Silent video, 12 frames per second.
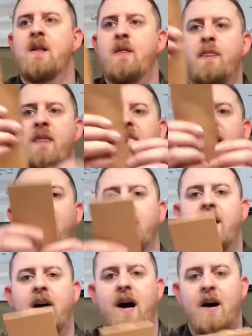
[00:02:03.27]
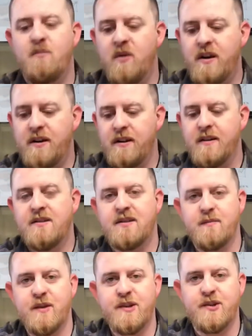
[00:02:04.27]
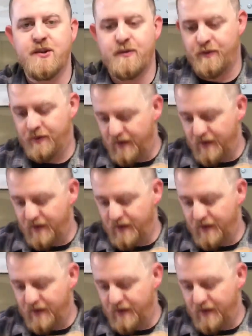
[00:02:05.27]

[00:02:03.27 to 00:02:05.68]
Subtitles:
that I'm running into some issues,